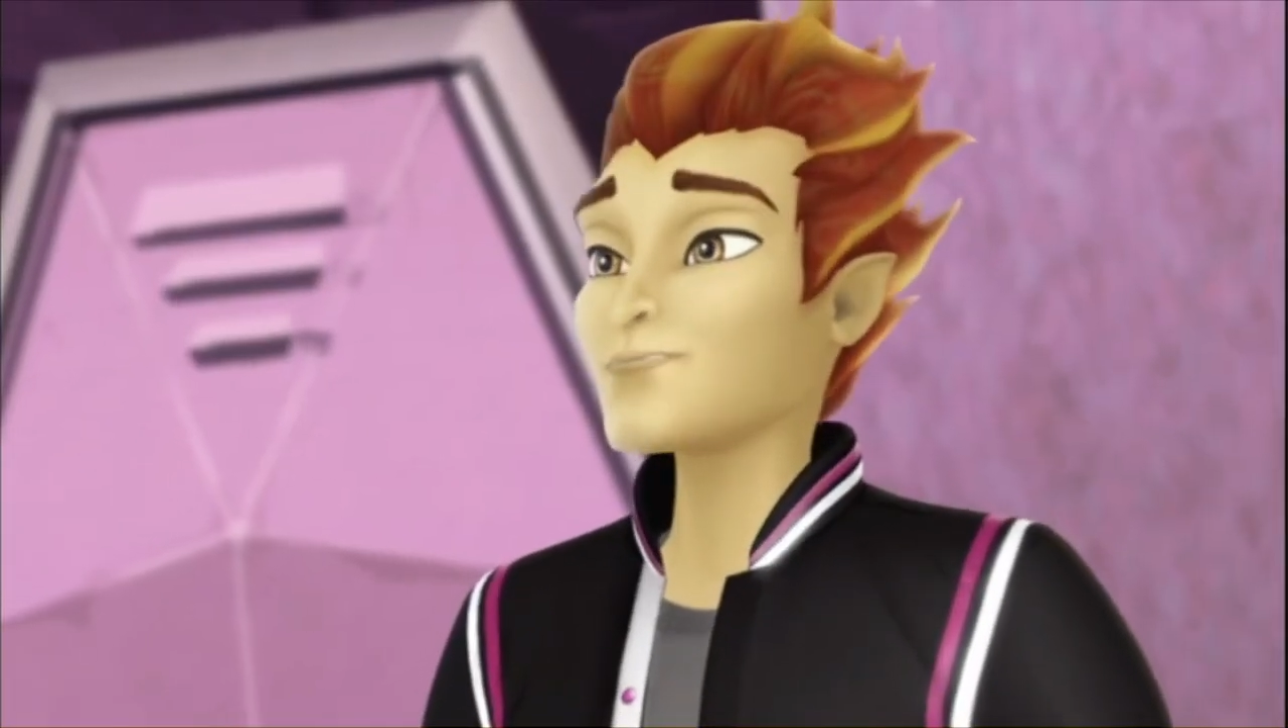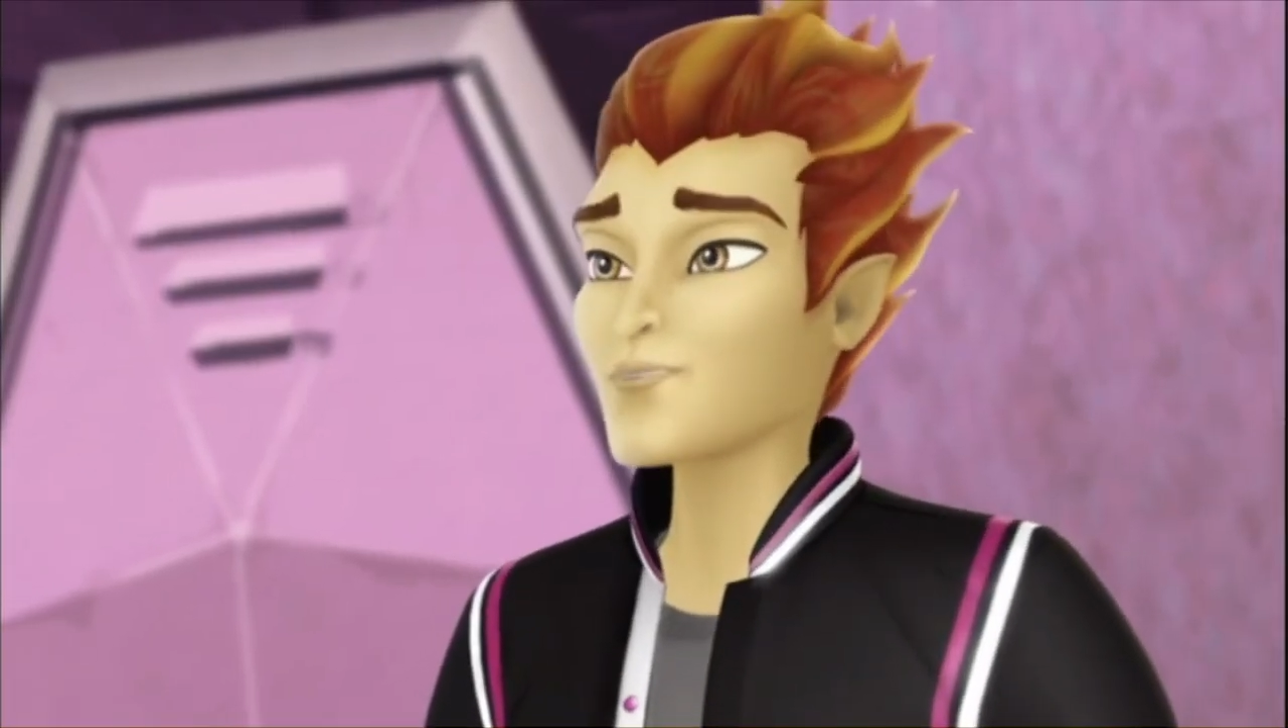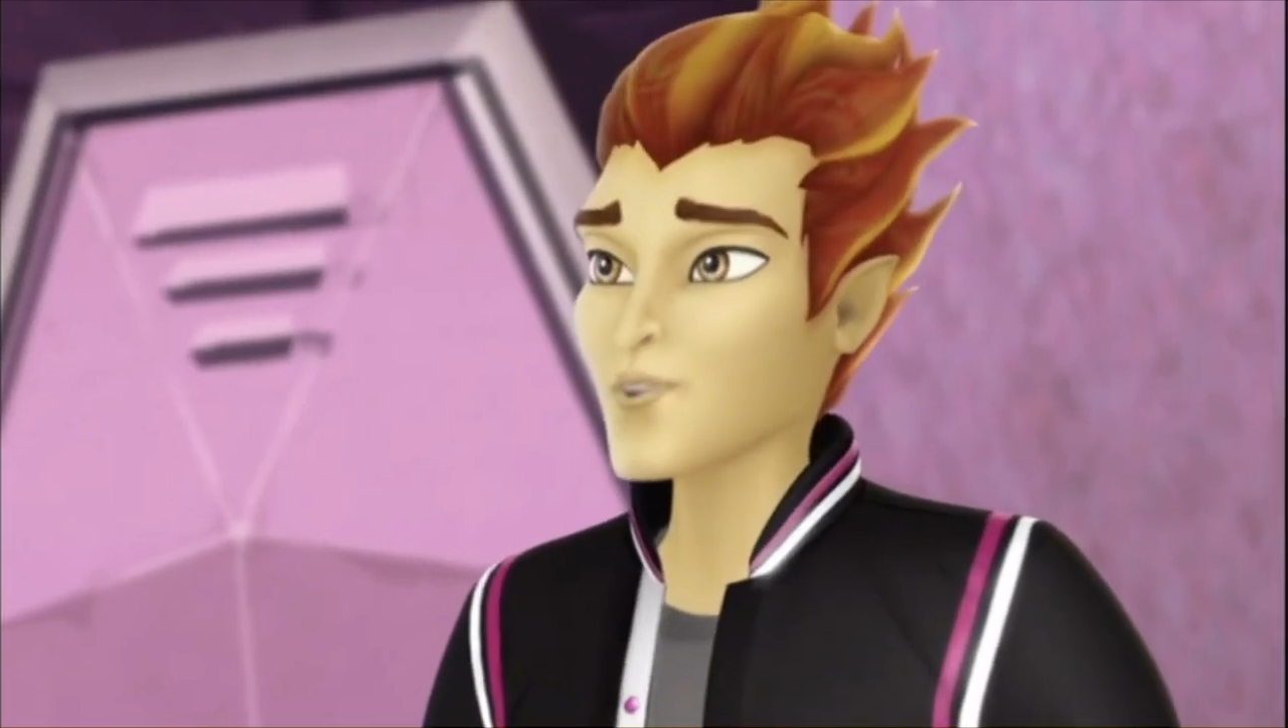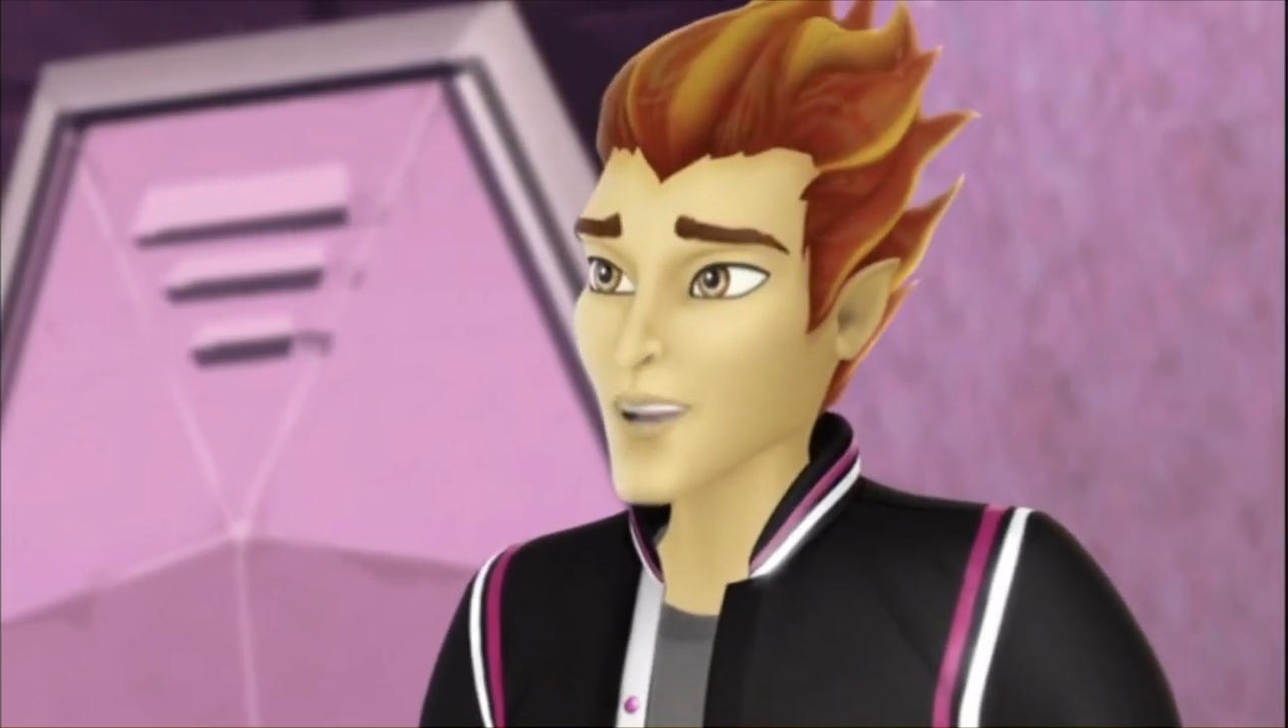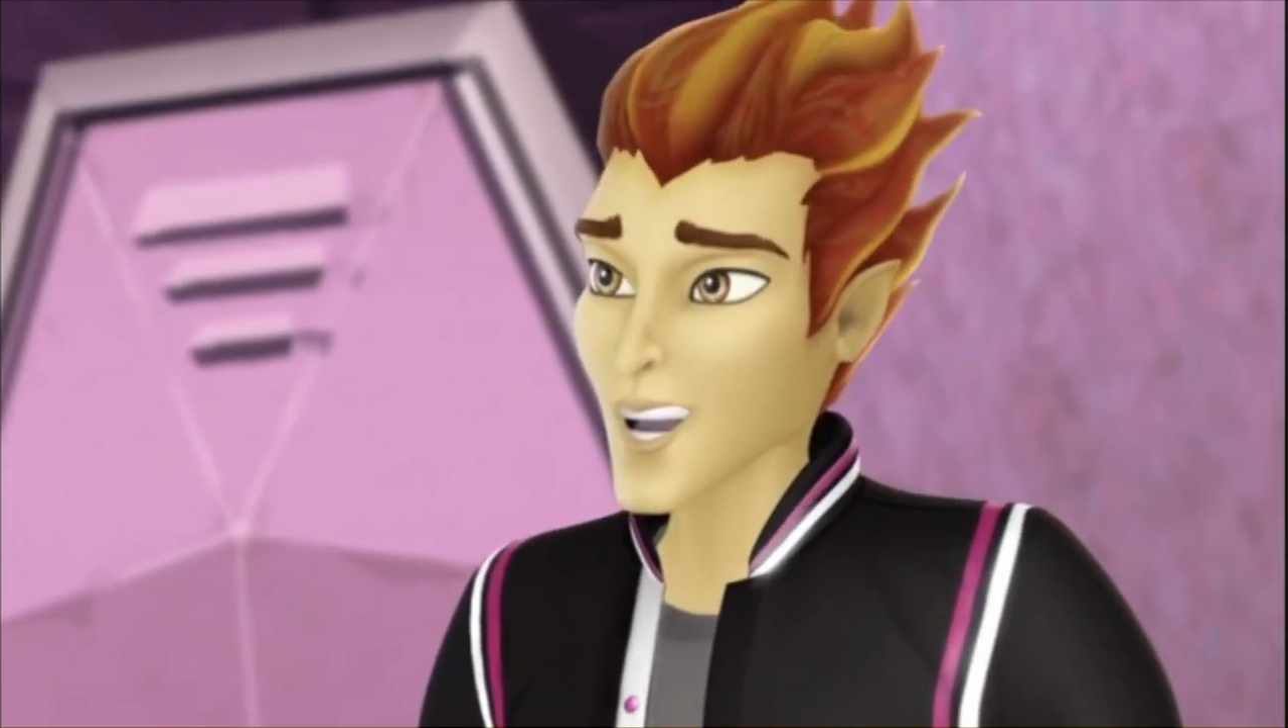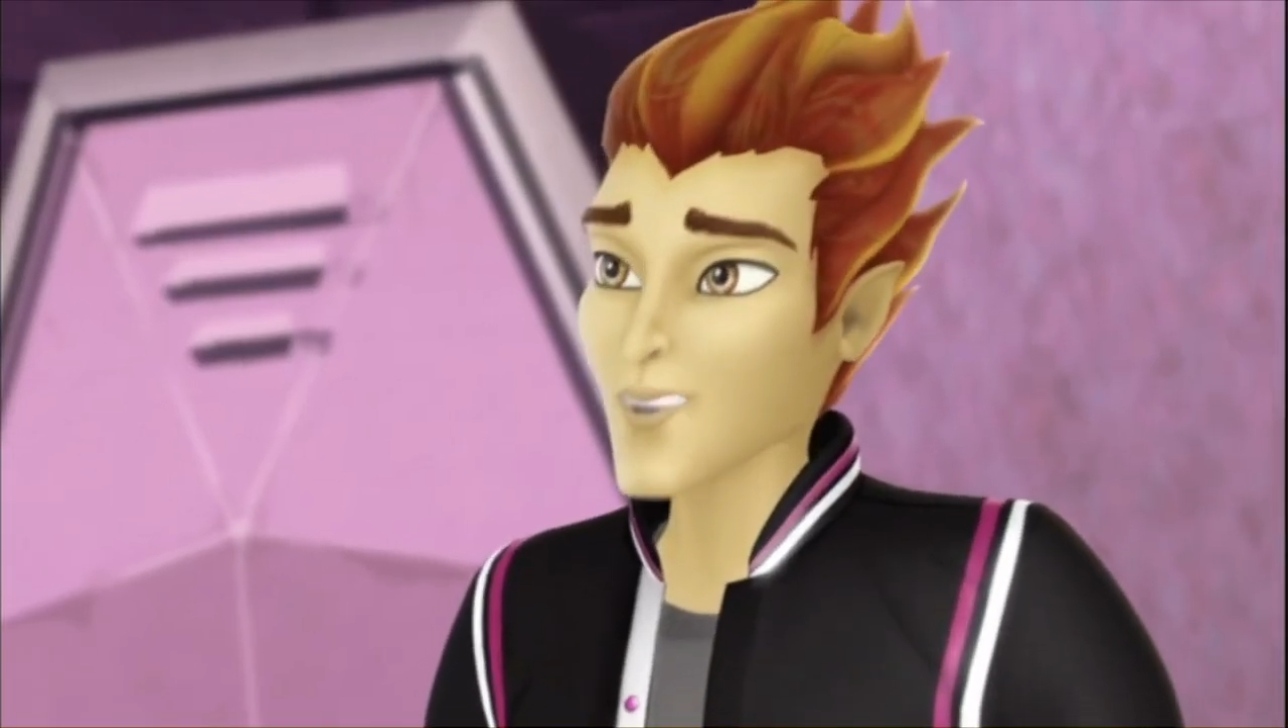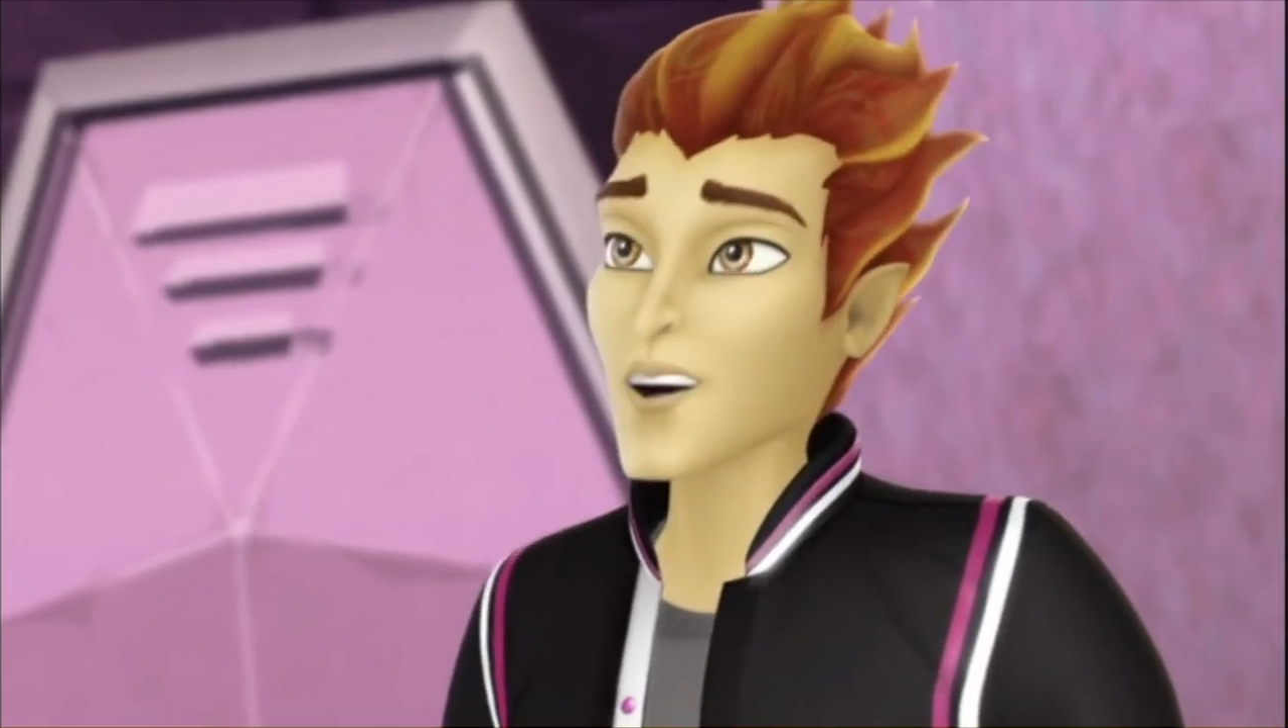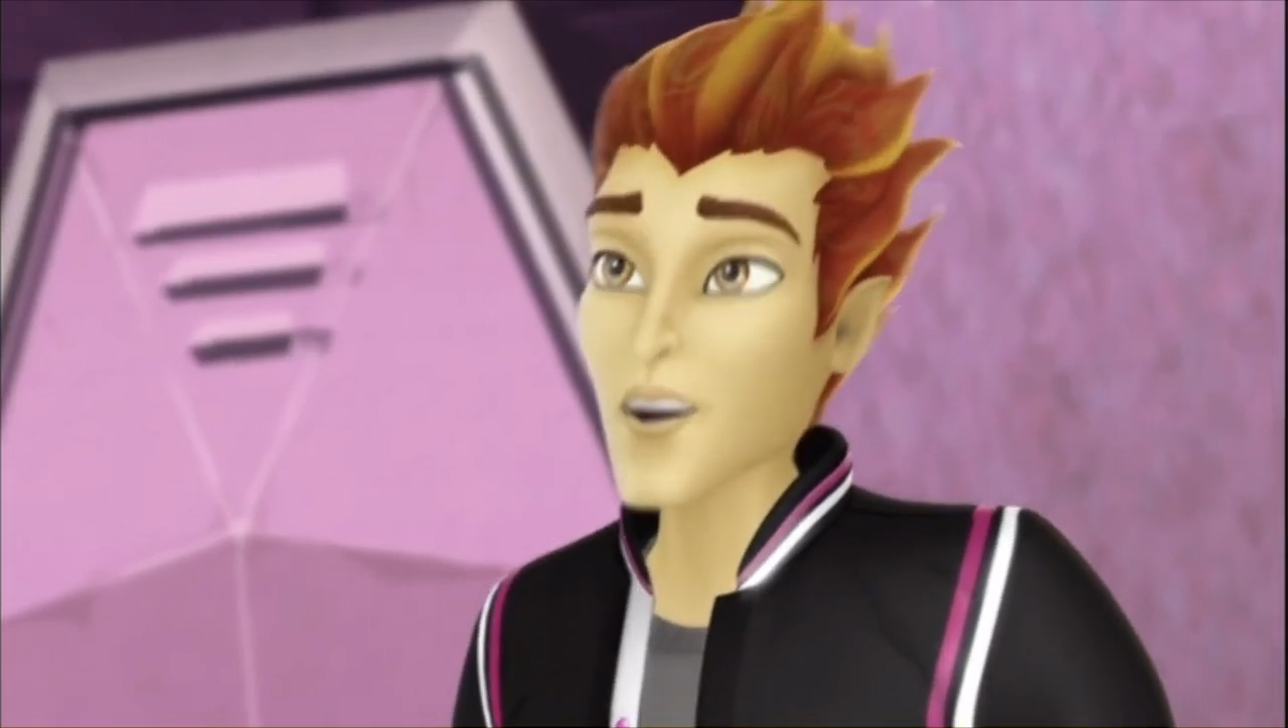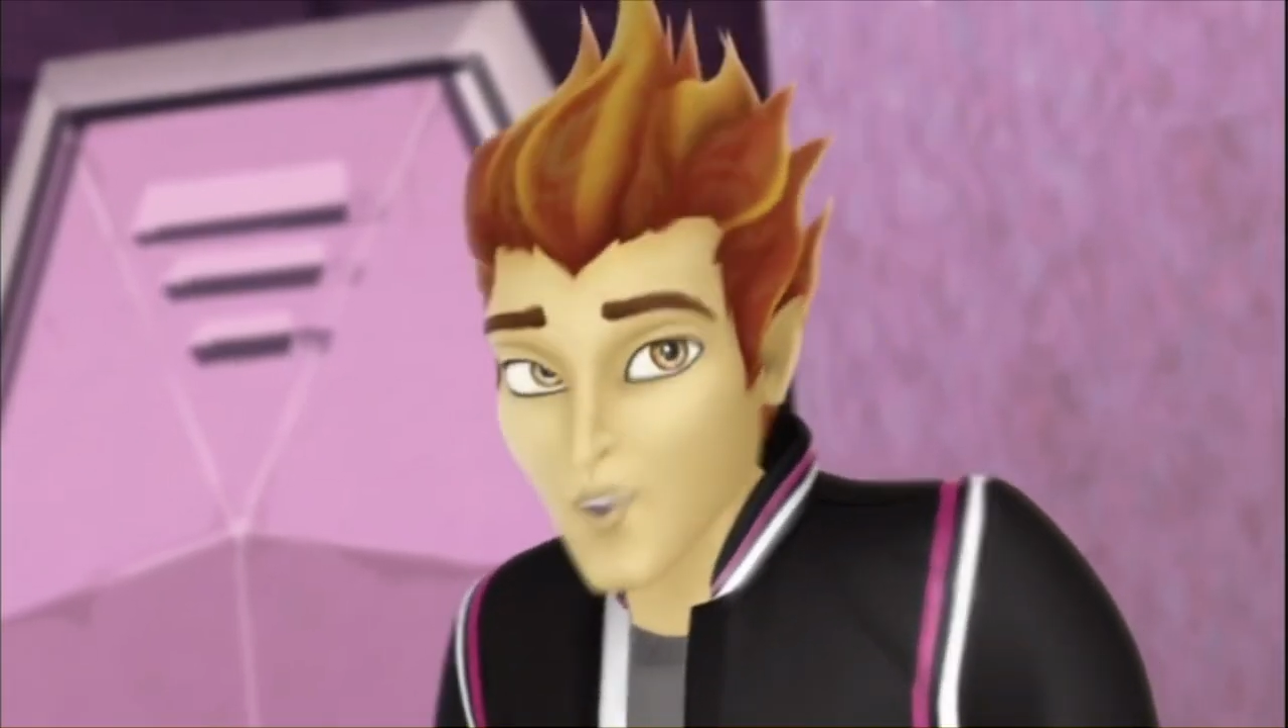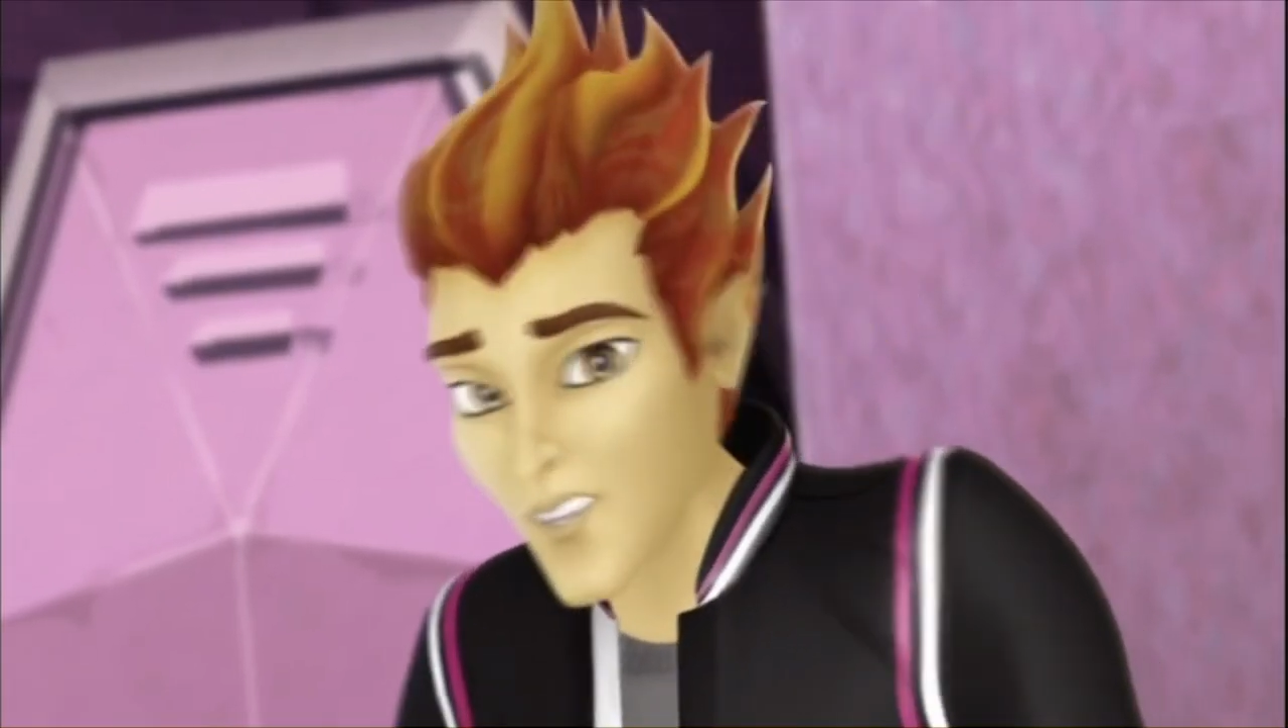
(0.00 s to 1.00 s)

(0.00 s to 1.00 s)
sure that thing